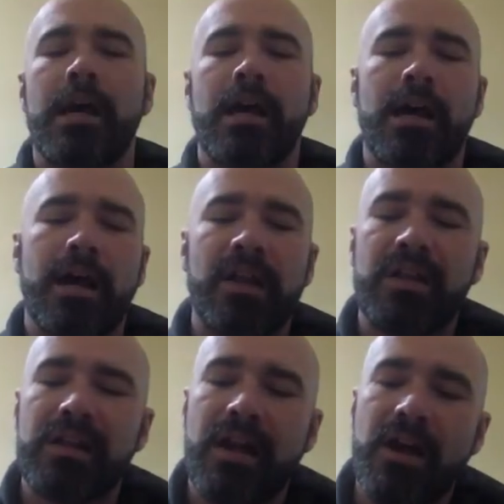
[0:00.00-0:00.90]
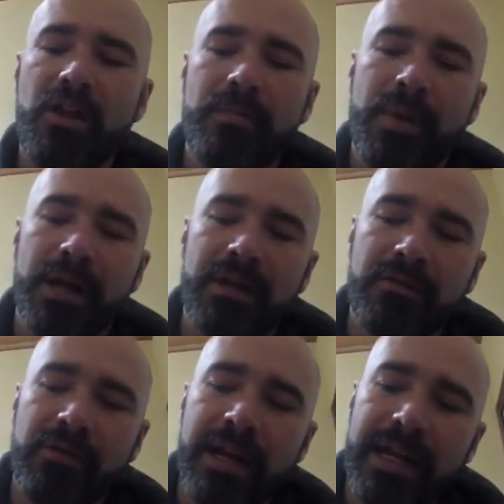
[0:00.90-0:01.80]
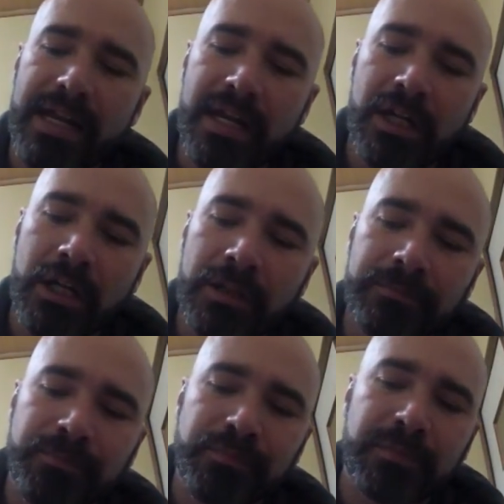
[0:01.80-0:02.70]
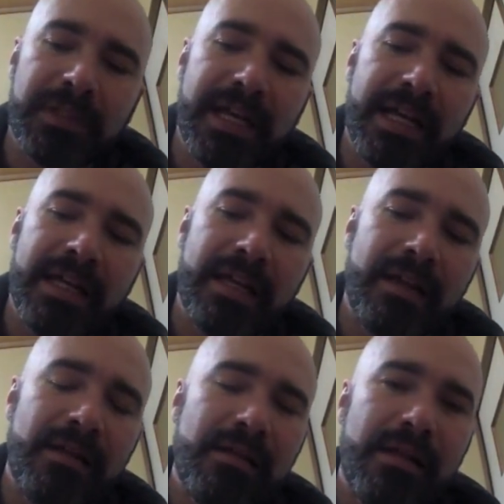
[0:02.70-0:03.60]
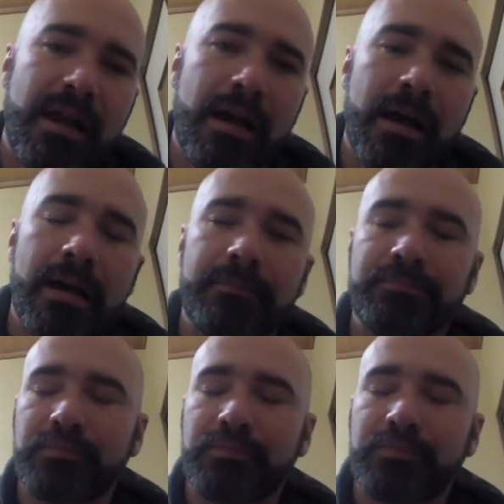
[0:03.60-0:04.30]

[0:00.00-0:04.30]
Uh, this other button right here, that is uh,